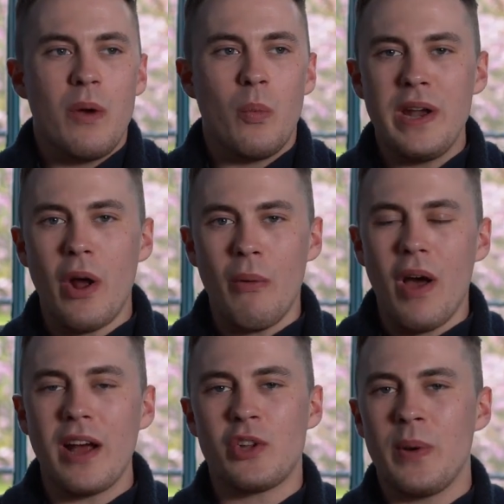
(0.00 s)
we don't
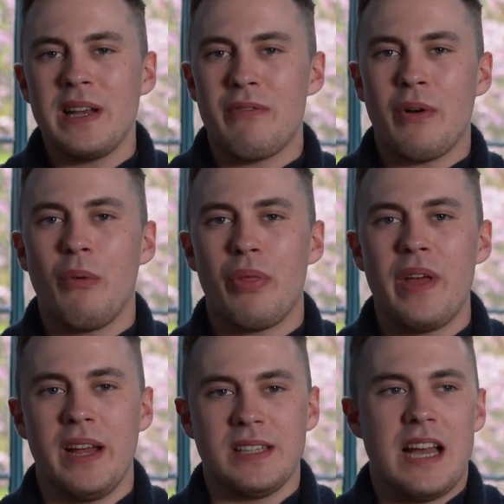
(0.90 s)
like doing difficult
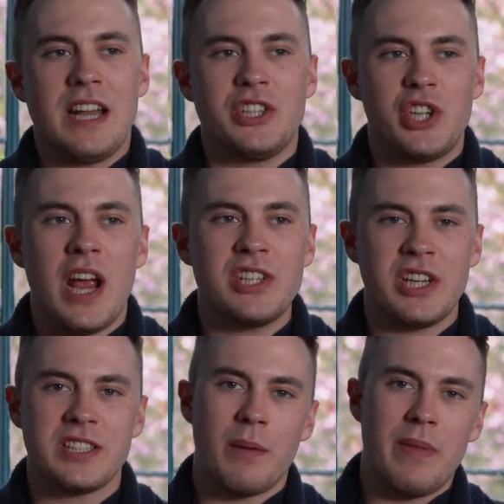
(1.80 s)
things, and
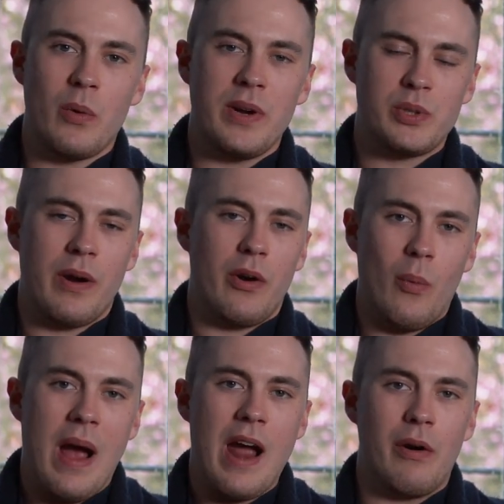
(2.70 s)
changing something which we're
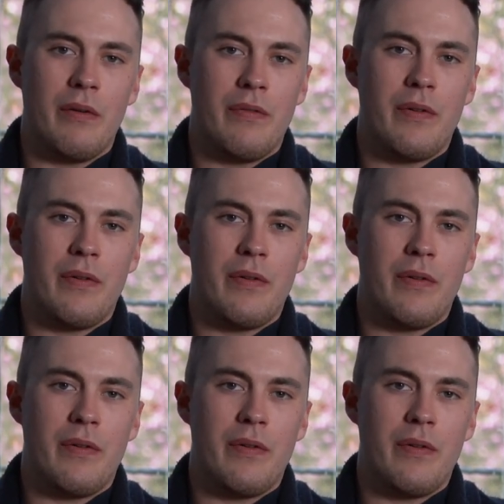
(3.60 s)
aware of